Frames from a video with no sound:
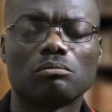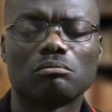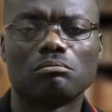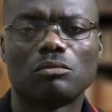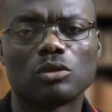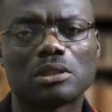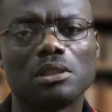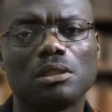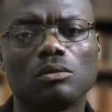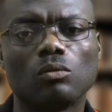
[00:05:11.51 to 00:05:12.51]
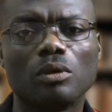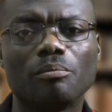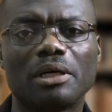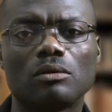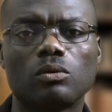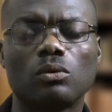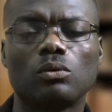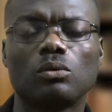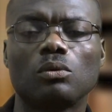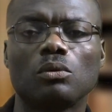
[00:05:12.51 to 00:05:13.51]
mostly women
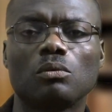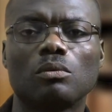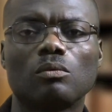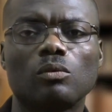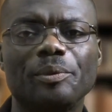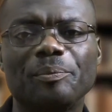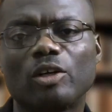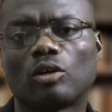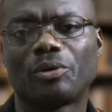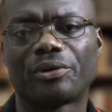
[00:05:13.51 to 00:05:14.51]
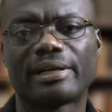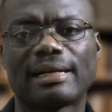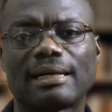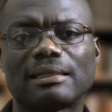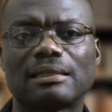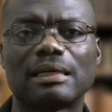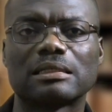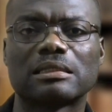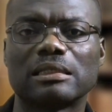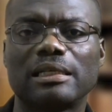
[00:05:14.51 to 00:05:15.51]
who may not be regarded
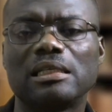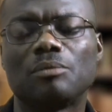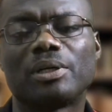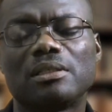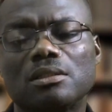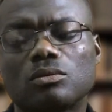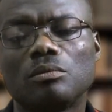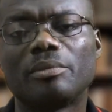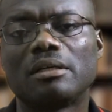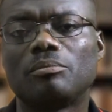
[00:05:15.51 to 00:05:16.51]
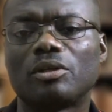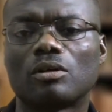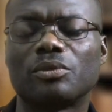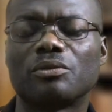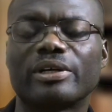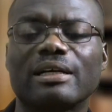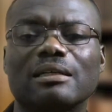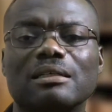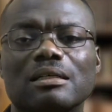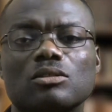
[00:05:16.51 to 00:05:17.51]
as independent women, may not be
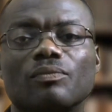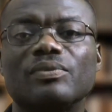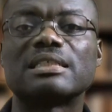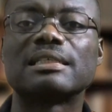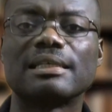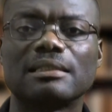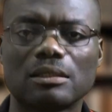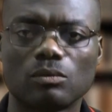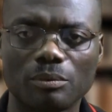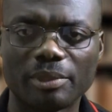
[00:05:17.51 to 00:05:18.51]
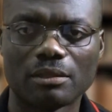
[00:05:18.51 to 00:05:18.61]
regarded as sophisticated women,